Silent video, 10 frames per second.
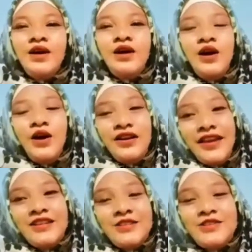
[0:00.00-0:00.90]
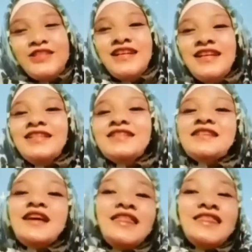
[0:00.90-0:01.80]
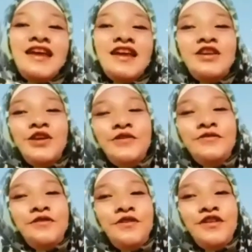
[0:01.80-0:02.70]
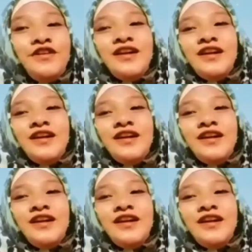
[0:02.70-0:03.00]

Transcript: Okay, students, thank you for